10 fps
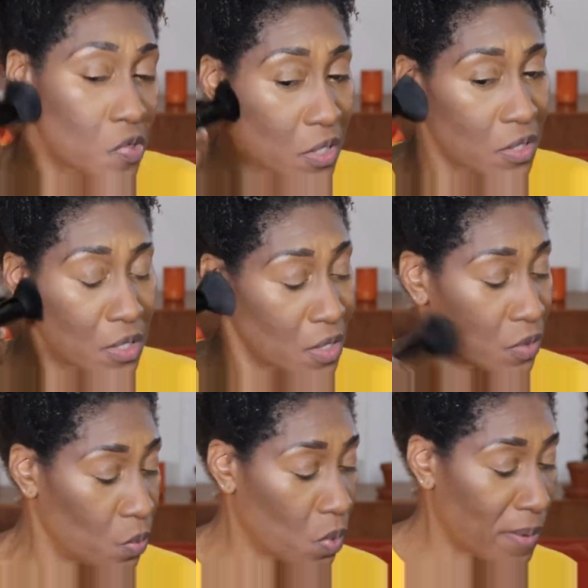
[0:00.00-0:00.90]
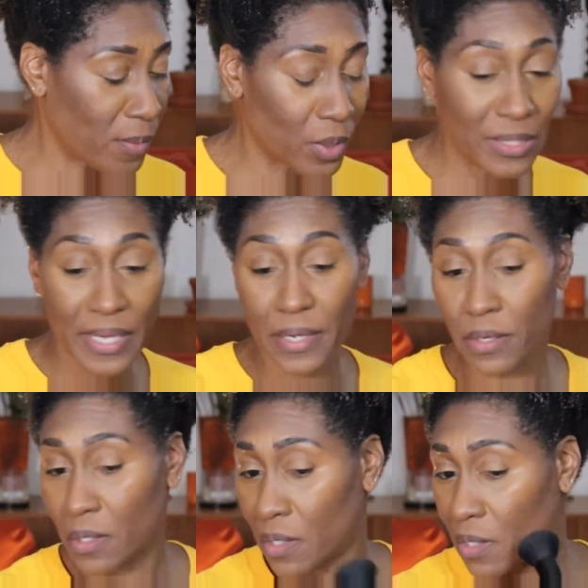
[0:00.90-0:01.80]
just to get one more
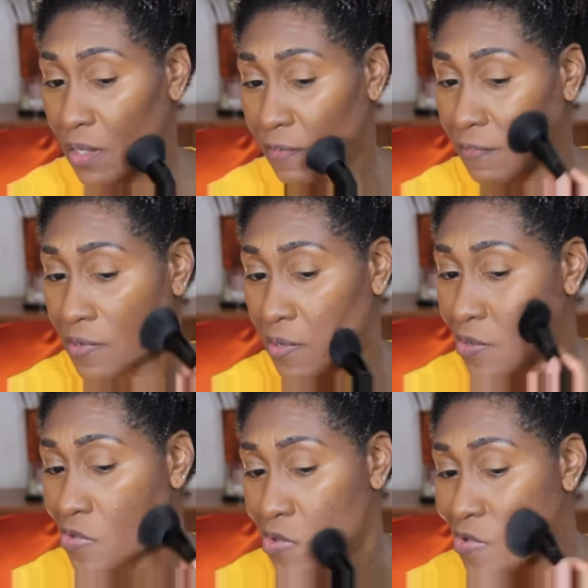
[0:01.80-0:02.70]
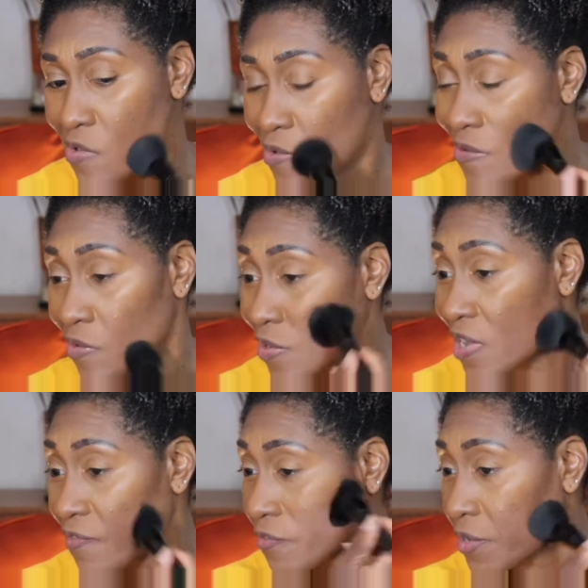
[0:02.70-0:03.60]
layer of
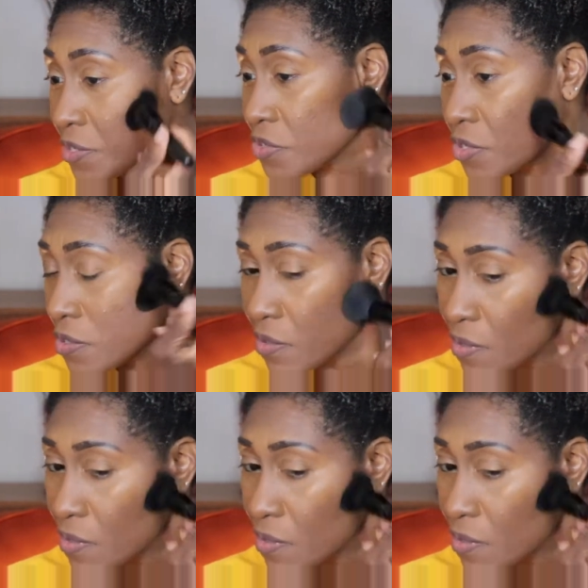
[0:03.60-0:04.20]
coverage.